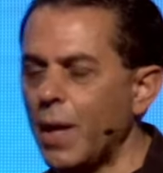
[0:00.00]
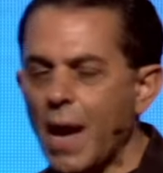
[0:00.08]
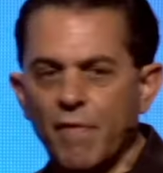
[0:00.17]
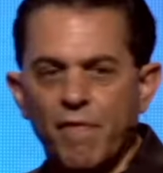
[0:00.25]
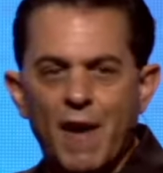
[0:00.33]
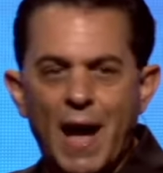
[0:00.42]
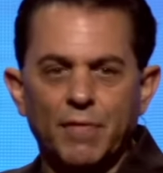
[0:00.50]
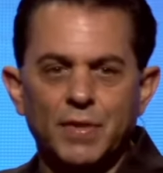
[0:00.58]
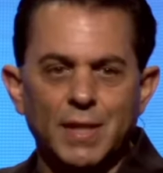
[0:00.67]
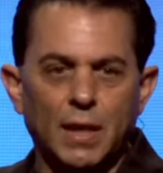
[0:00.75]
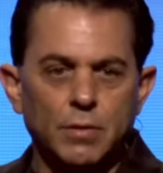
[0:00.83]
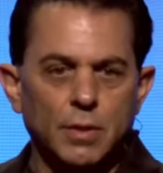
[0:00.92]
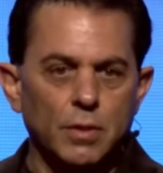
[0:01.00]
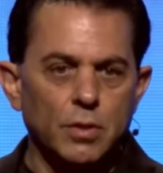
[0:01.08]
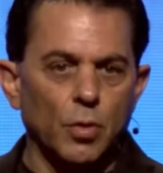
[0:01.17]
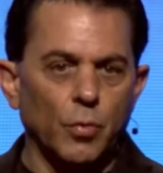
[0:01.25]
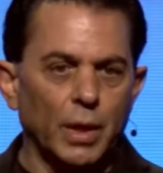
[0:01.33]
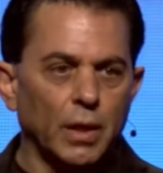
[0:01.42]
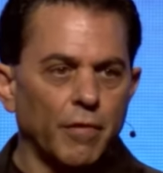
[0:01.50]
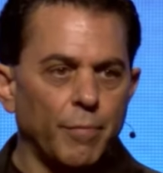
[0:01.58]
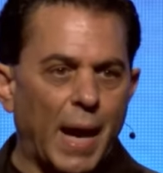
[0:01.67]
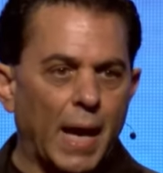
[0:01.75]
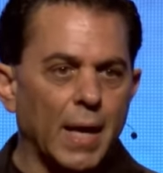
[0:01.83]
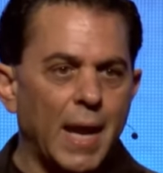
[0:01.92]
we have five senses that we
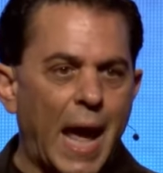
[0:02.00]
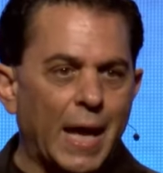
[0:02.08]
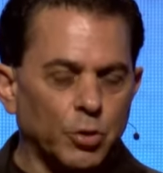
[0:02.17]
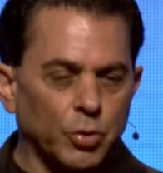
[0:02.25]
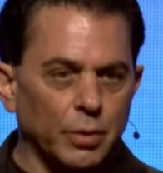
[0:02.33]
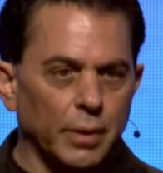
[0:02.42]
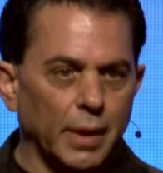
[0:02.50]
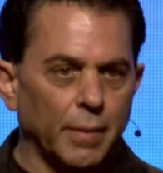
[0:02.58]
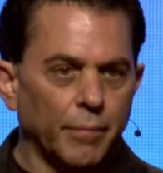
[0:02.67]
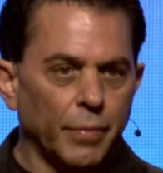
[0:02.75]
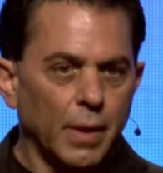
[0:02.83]
live by naturally,